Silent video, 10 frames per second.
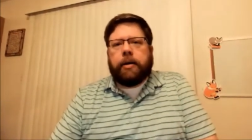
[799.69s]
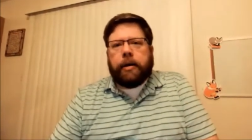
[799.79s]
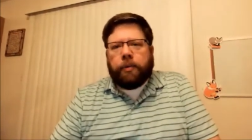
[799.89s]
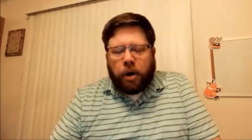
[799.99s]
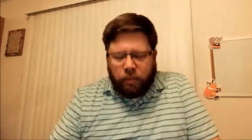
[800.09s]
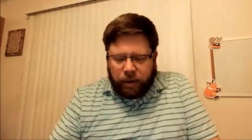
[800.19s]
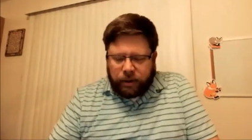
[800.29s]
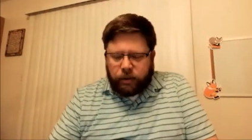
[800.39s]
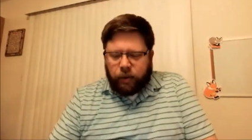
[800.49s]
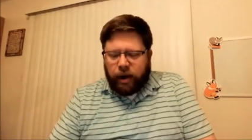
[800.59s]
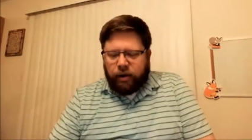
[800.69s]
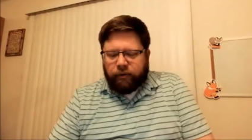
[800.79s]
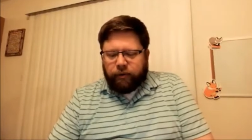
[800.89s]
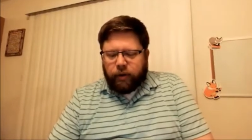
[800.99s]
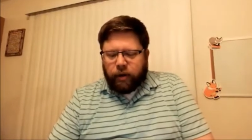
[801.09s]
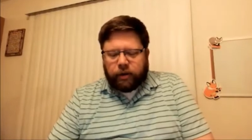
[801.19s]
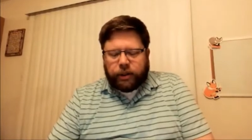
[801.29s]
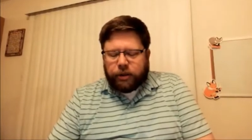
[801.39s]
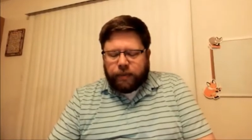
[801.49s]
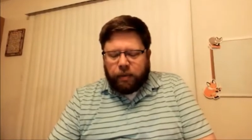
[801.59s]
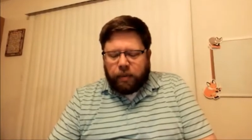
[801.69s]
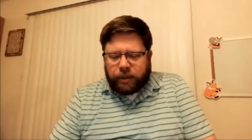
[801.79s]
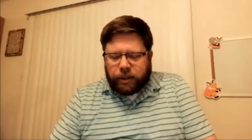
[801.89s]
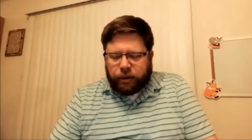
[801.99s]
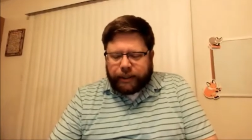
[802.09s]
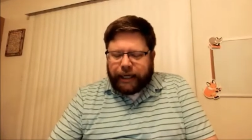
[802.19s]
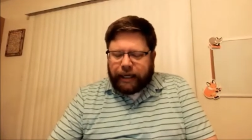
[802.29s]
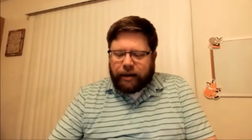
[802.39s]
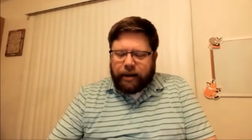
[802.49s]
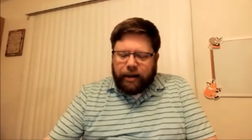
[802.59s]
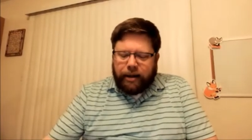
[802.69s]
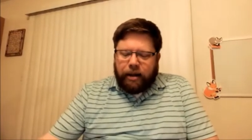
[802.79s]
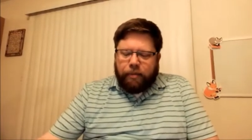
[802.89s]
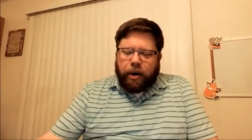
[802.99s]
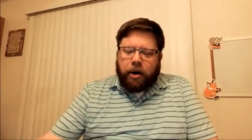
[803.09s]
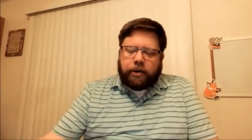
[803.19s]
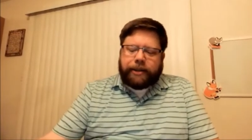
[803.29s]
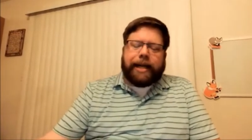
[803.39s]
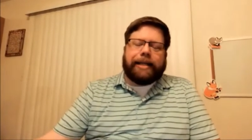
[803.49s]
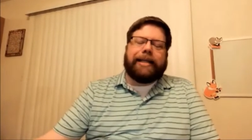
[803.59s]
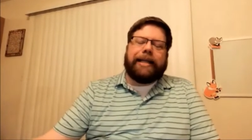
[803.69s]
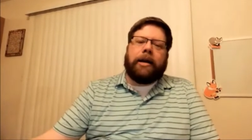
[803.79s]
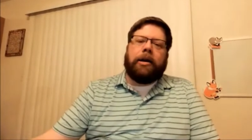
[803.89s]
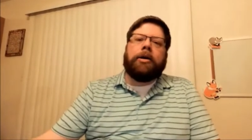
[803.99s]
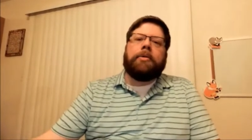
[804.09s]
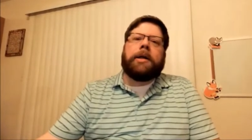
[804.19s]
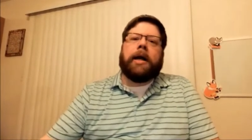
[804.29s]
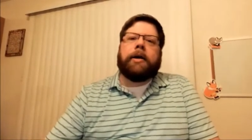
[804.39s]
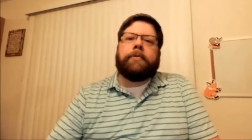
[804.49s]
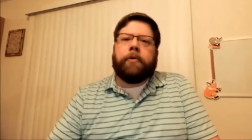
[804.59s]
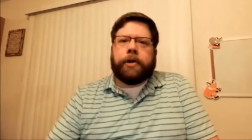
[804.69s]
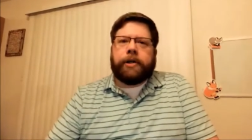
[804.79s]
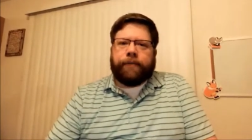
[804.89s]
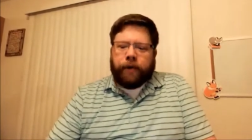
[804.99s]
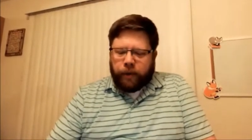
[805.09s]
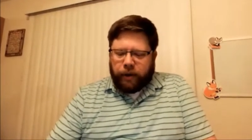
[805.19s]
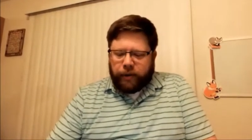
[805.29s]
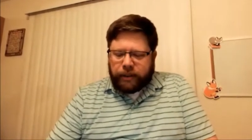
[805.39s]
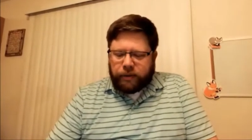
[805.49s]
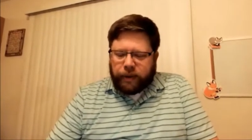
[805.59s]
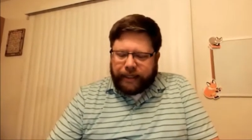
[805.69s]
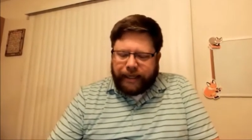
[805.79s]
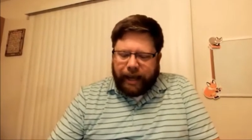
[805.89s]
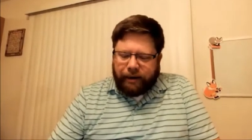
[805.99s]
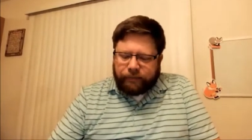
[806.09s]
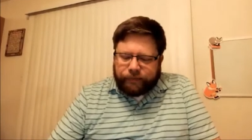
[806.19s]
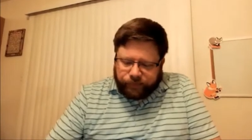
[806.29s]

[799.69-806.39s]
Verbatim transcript: In Romans 12, or excuse me, Romans 13, Paul sets the alarm clock for us, if you will. This is what he said.